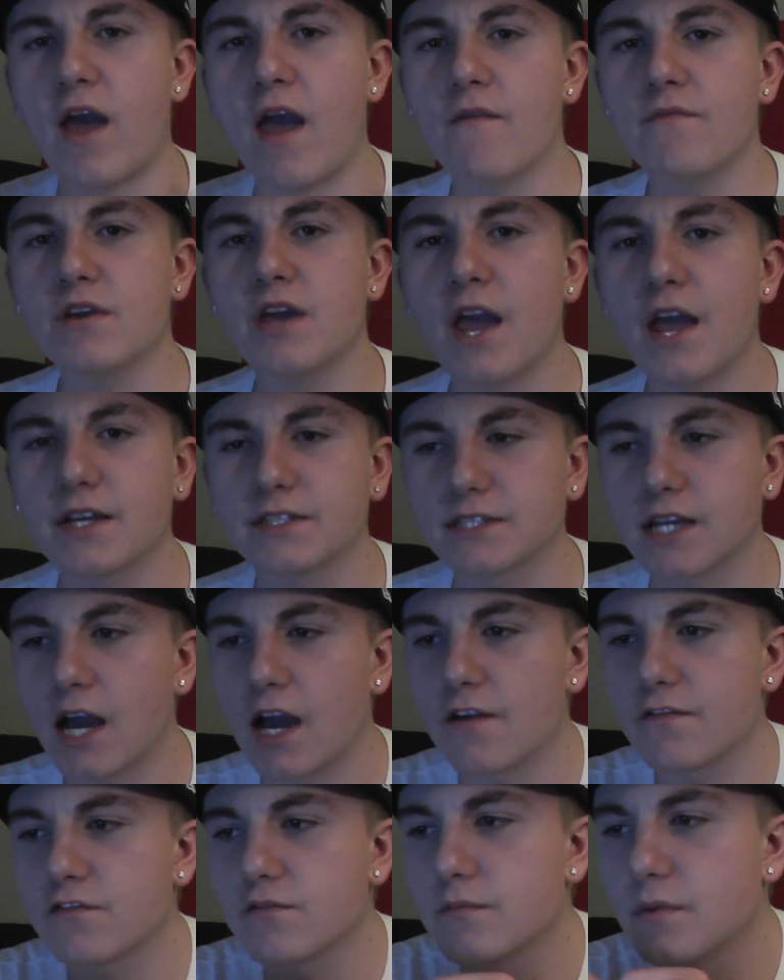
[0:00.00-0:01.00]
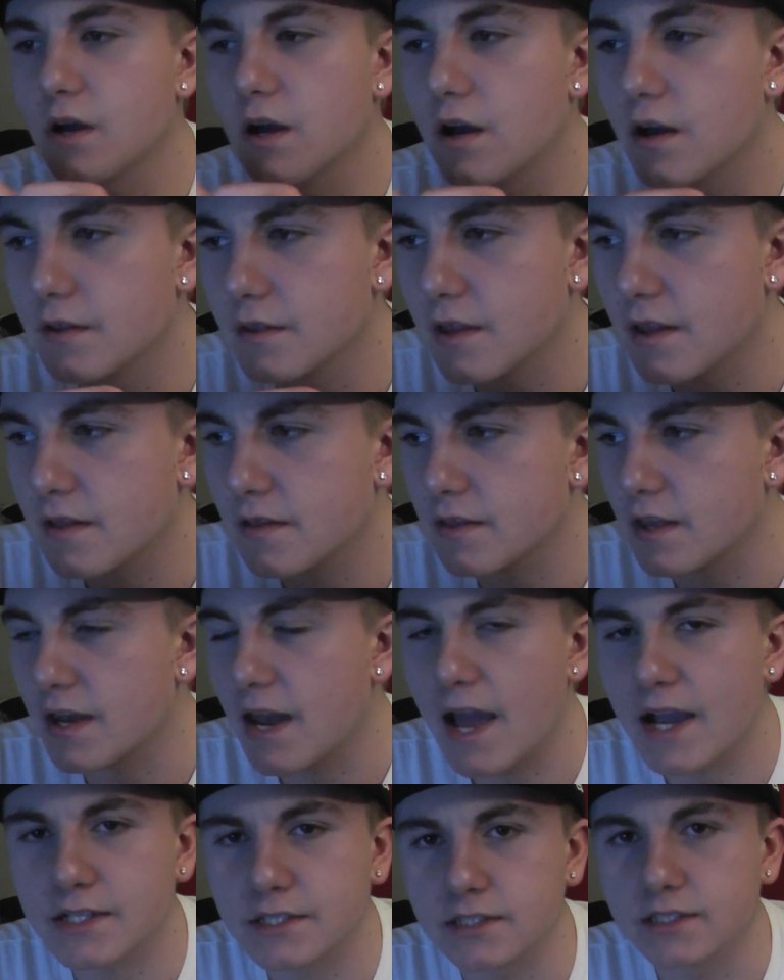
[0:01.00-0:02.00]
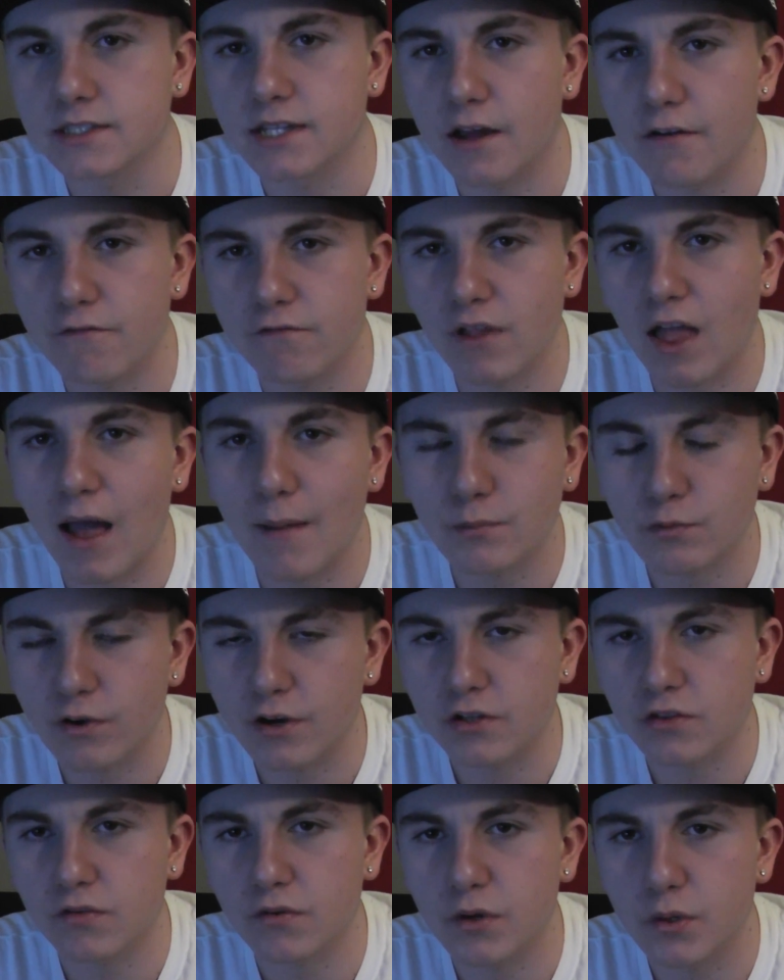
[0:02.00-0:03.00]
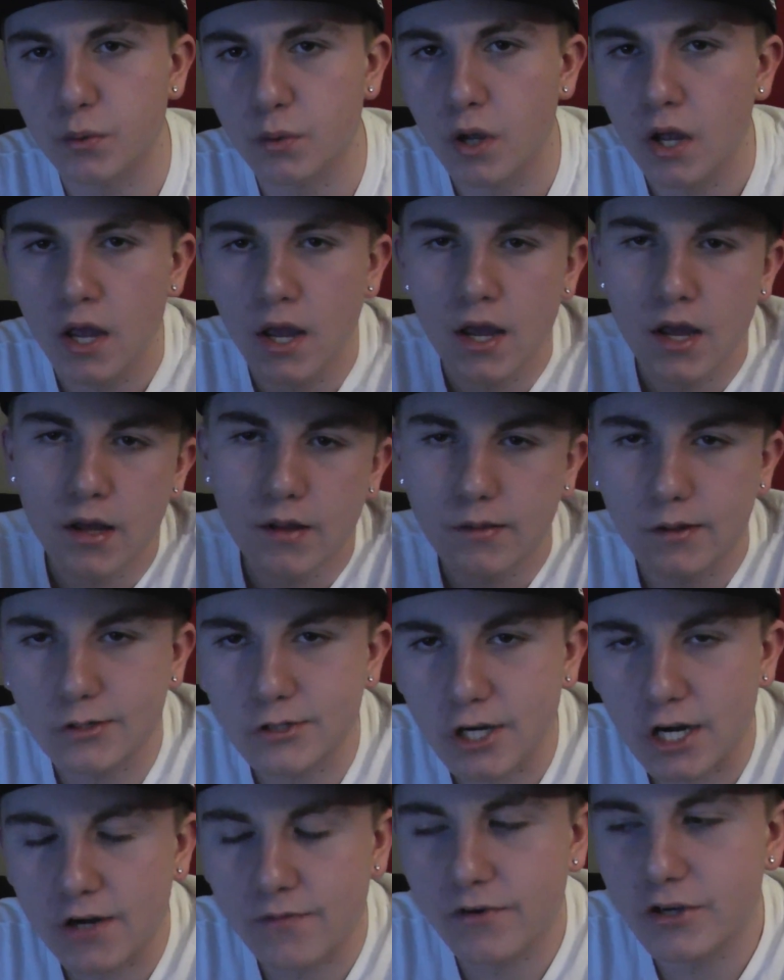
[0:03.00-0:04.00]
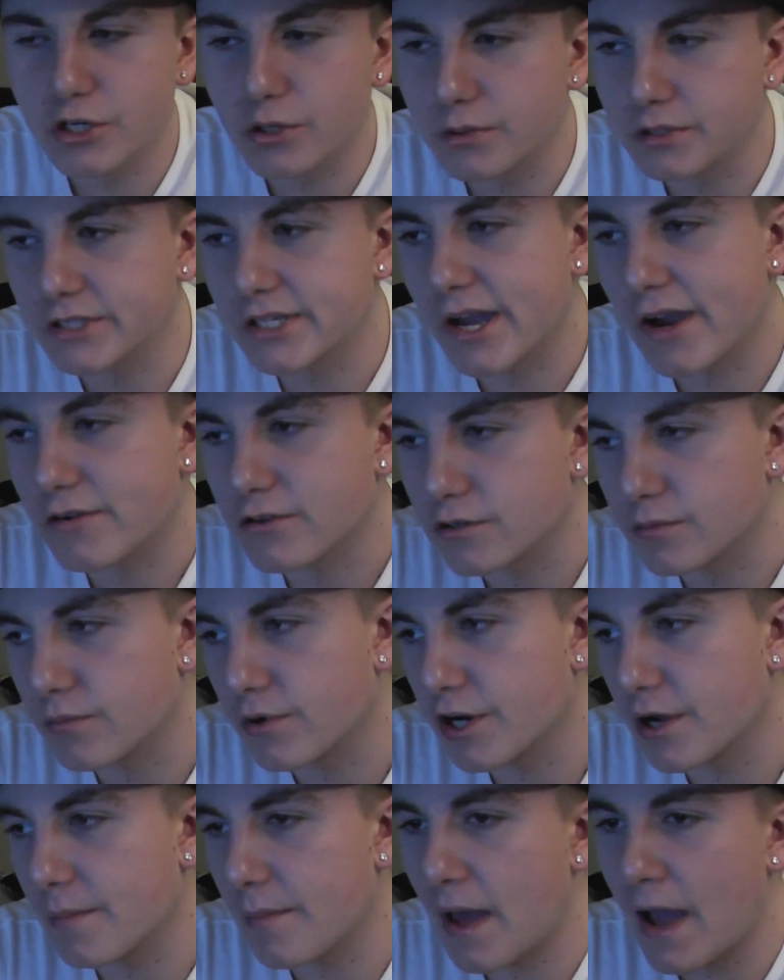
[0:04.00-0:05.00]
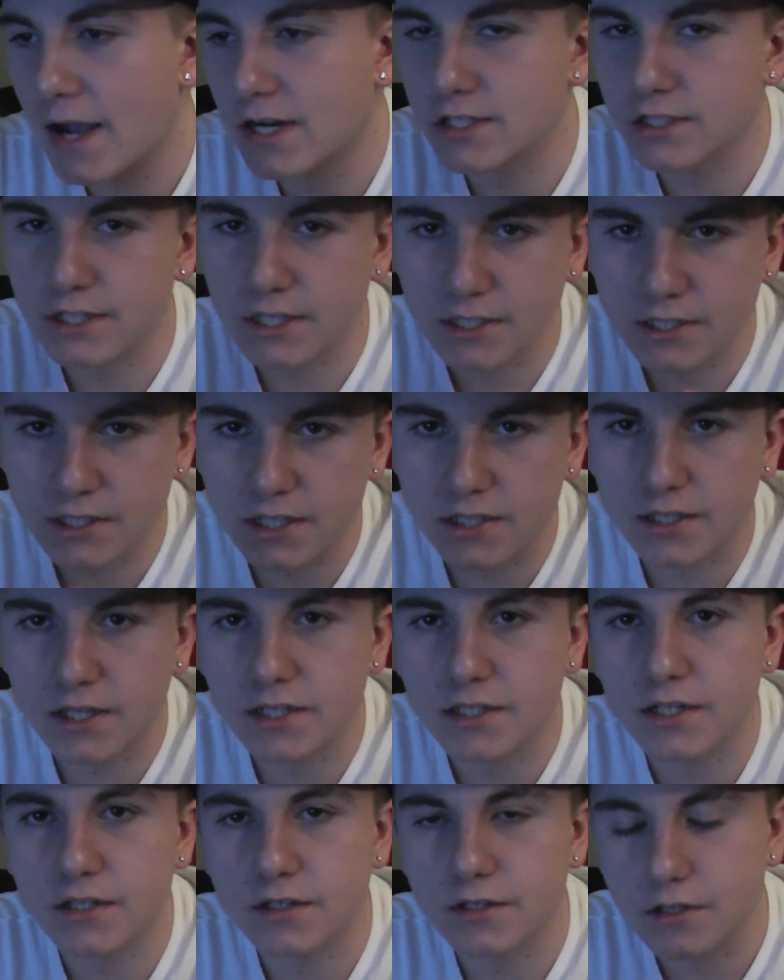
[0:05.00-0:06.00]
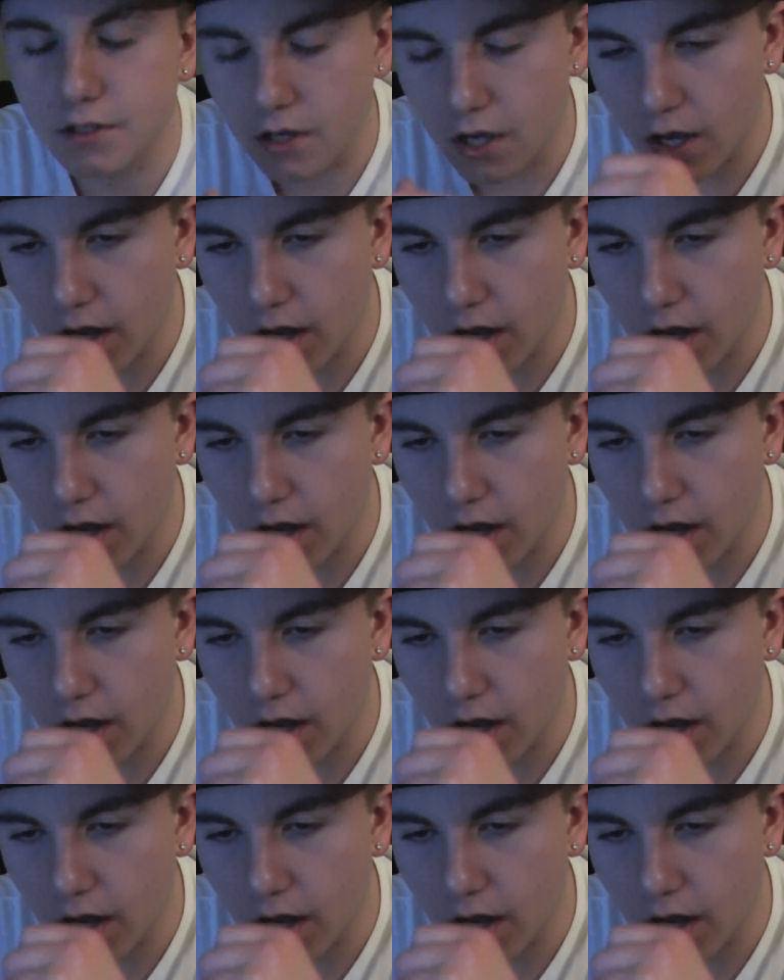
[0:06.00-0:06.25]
heavy-ass guy from the Nexus that flopped right through. They're trying to redo his character and bring him back, just like they did